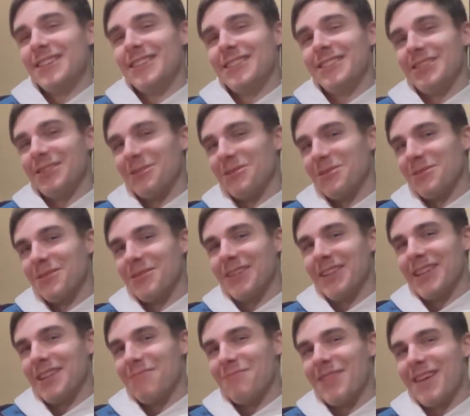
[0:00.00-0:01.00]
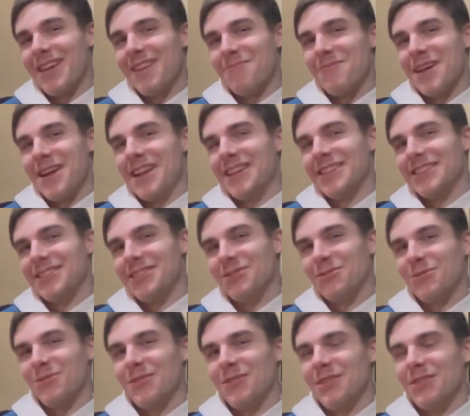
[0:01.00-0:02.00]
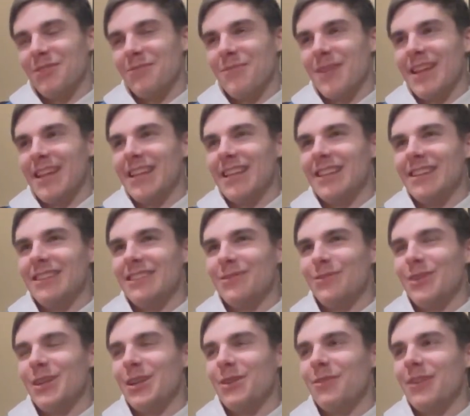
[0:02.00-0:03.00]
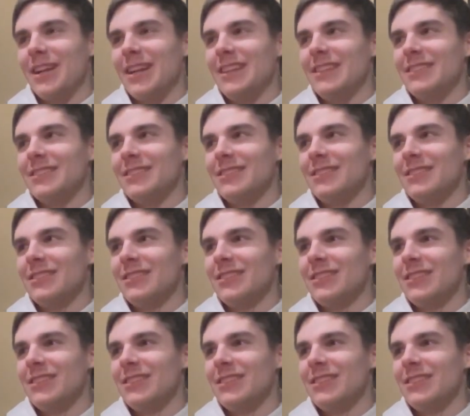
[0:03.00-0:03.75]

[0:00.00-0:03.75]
So keep that in mind as you're making these video ideas,